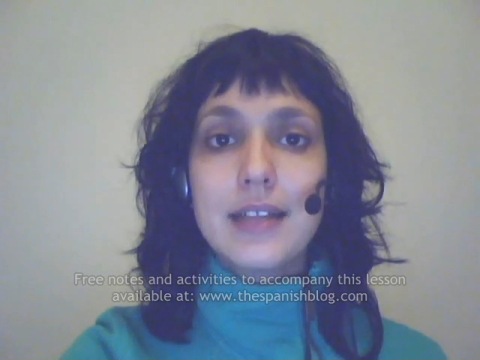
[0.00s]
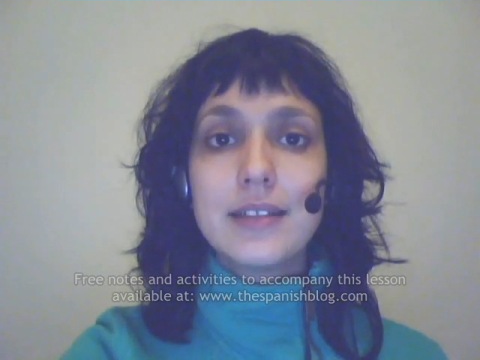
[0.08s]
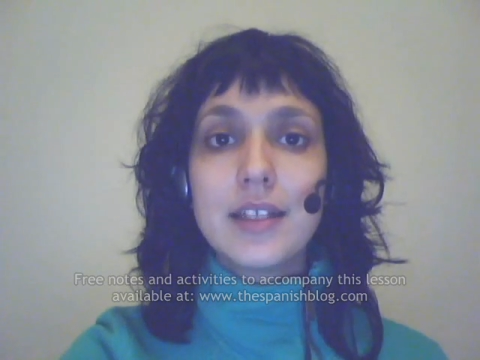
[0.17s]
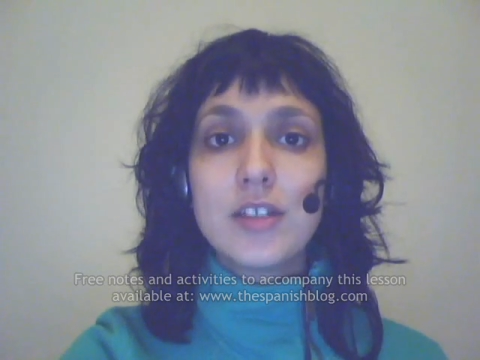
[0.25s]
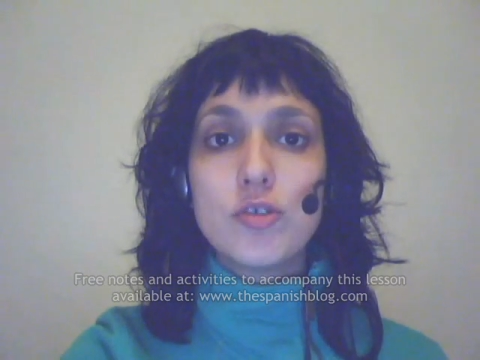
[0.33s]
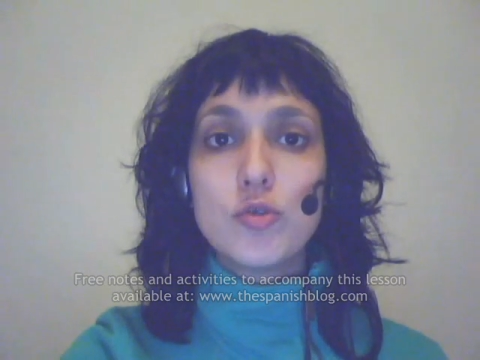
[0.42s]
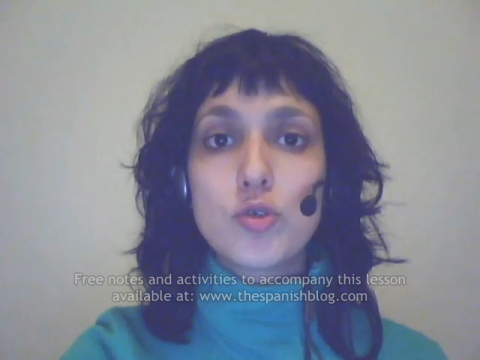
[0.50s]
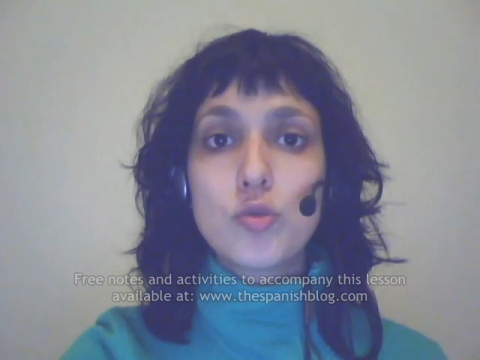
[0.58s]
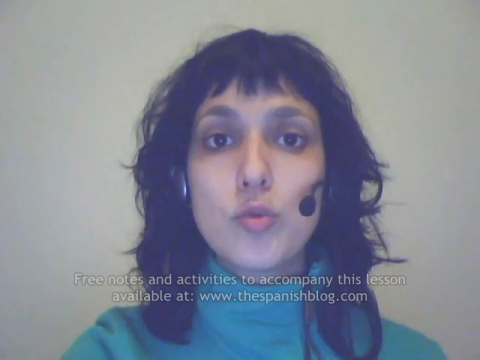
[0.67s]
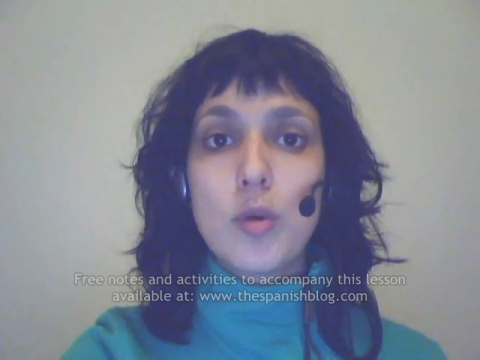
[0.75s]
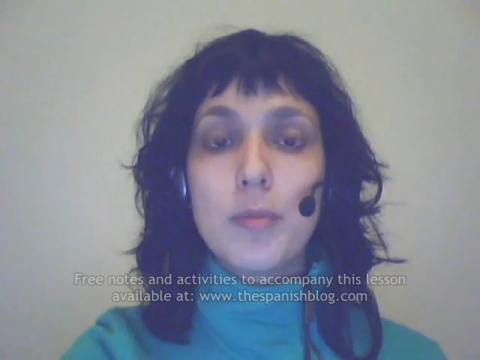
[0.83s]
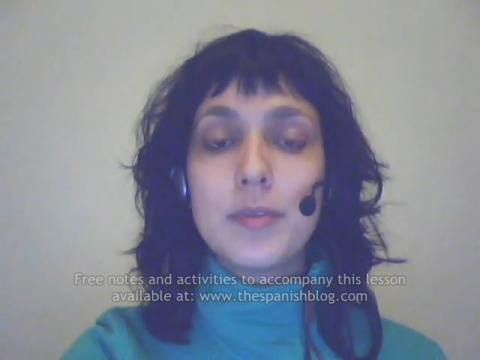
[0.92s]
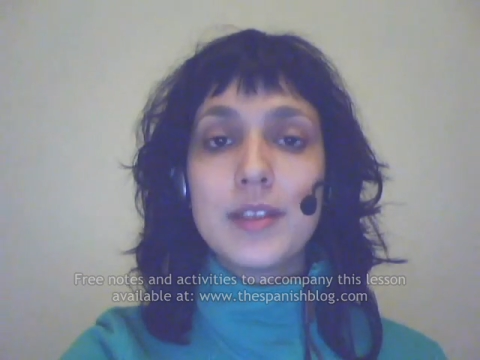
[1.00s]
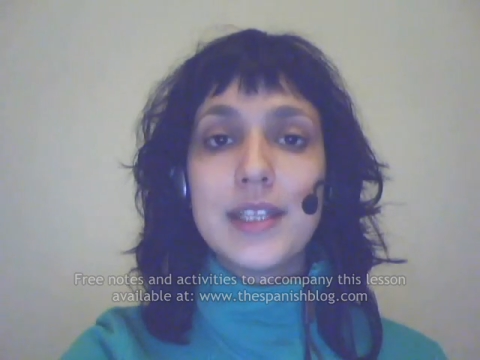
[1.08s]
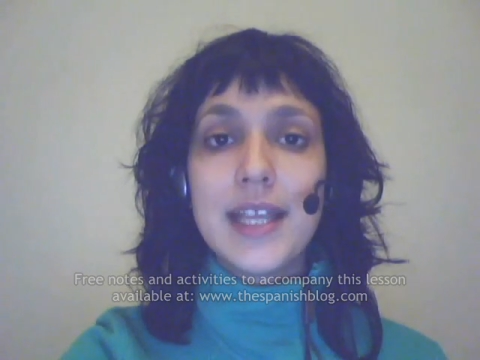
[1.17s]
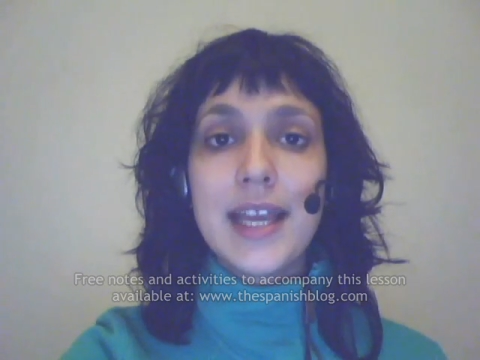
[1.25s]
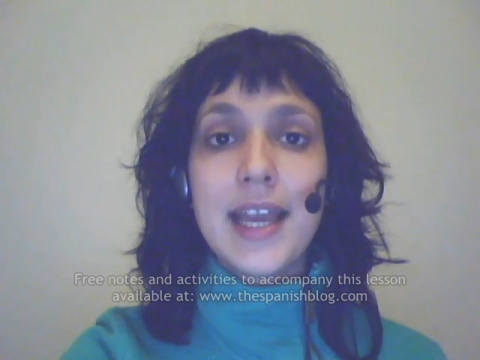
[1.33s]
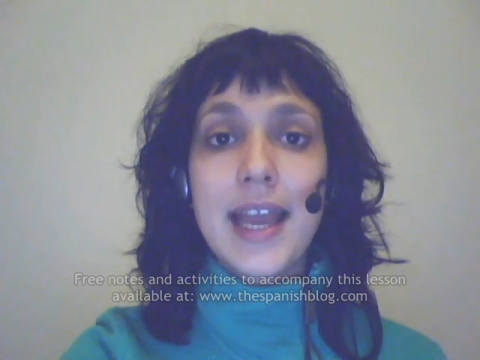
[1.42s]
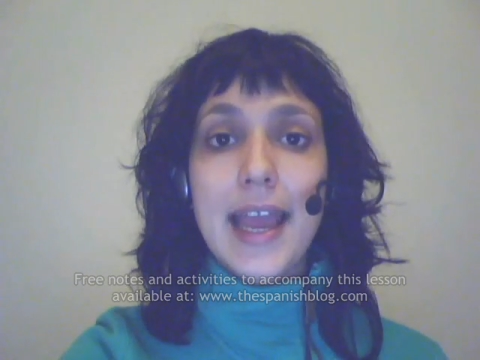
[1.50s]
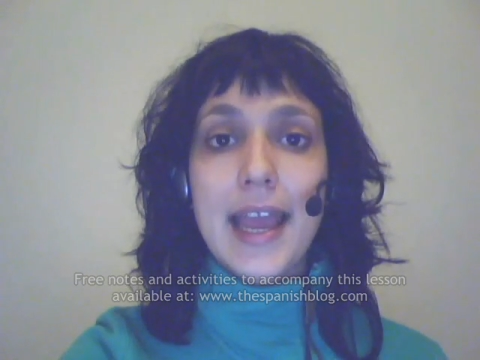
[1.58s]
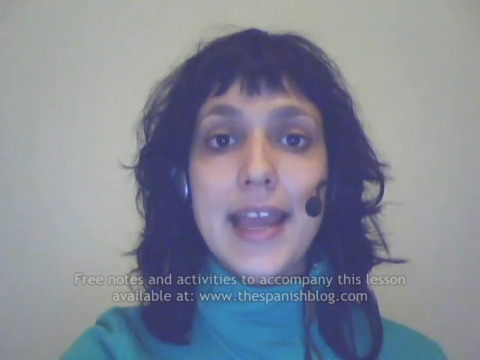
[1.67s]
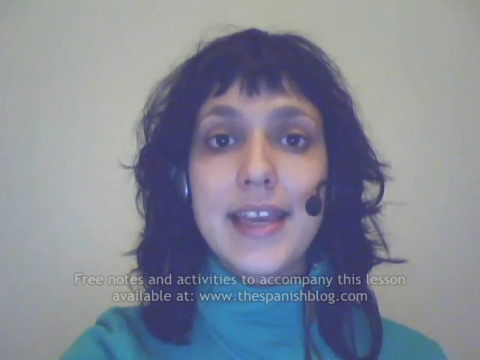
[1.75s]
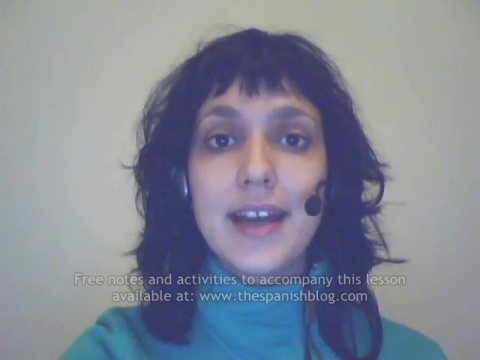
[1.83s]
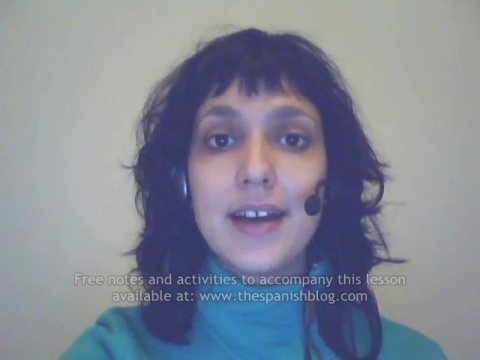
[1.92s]
and then you swap the
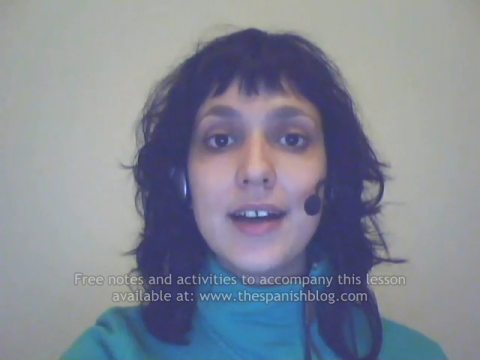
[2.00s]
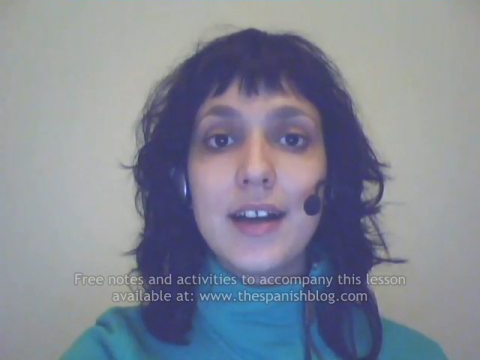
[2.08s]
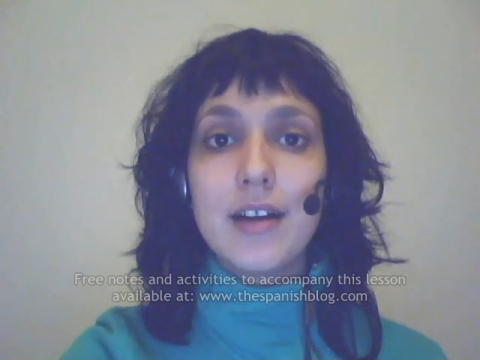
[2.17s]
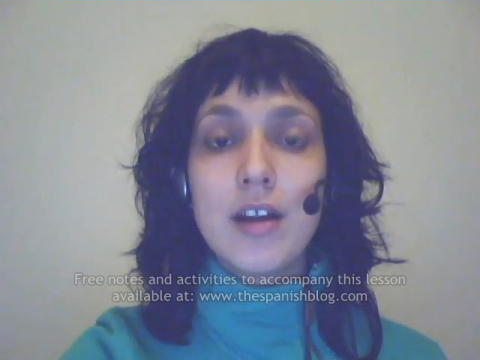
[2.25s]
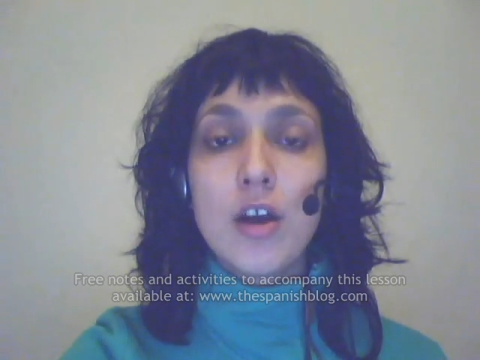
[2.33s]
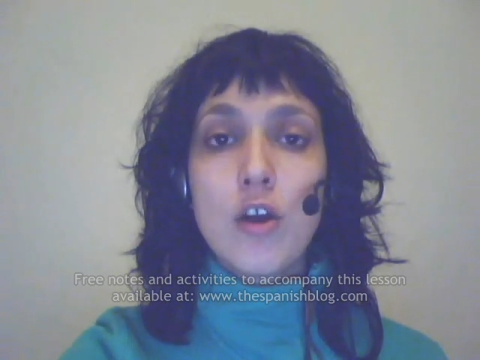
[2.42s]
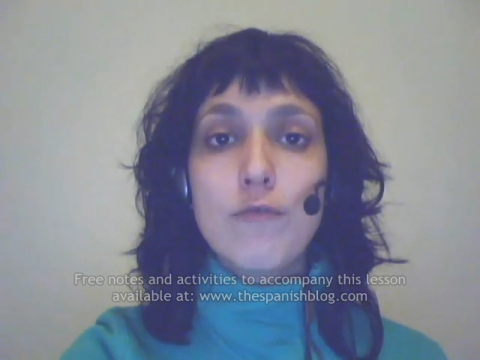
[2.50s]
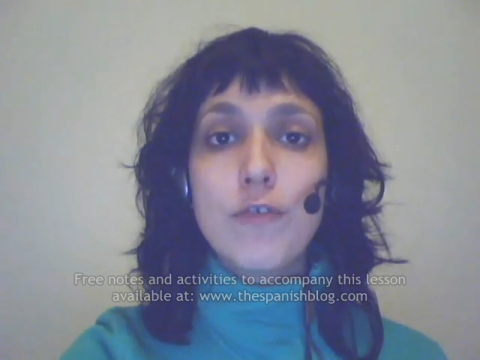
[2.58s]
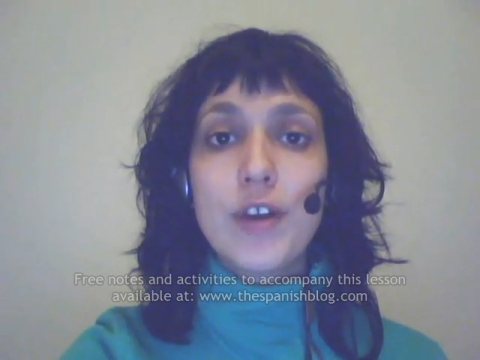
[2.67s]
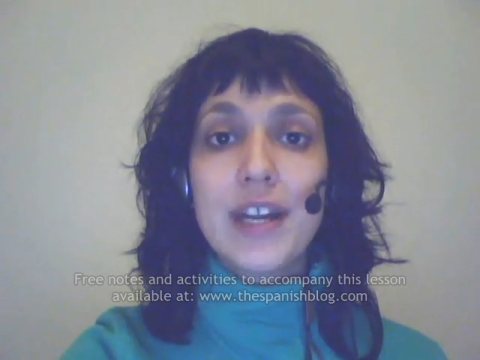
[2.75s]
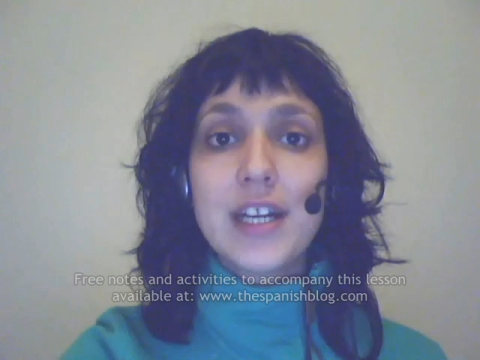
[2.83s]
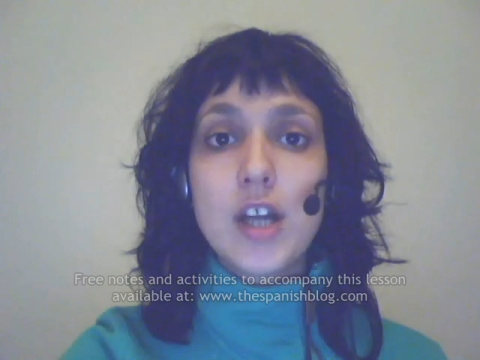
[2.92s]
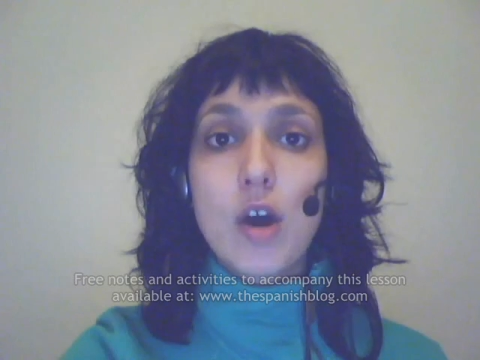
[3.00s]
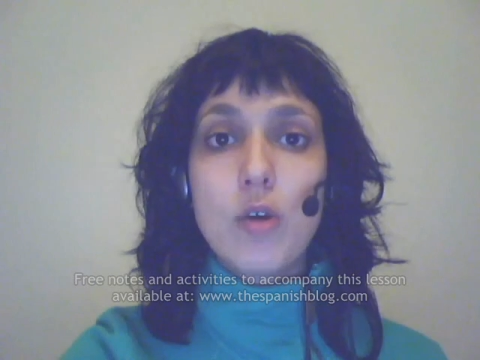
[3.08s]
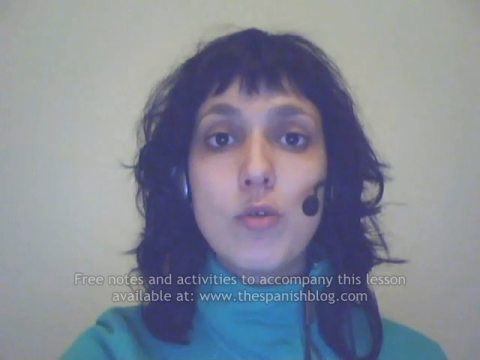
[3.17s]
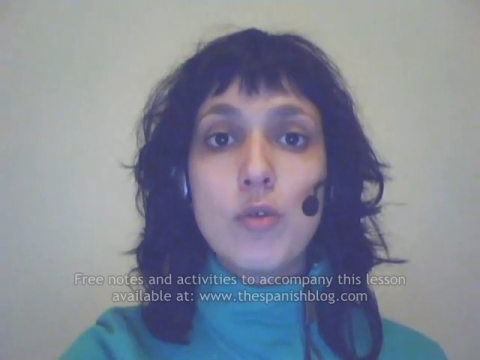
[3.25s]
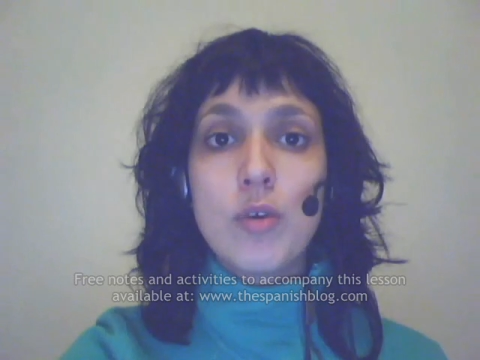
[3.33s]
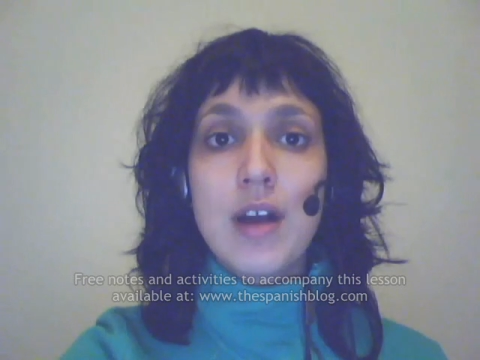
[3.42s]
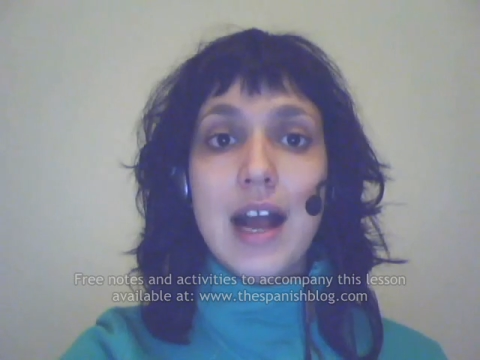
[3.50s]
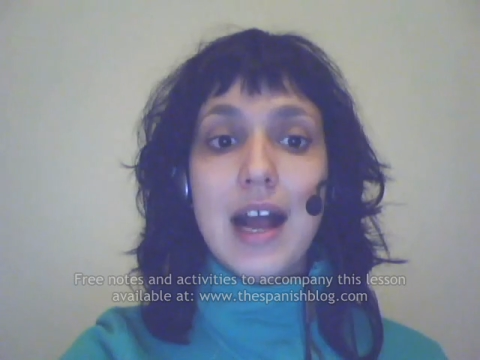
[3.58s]
AR for an O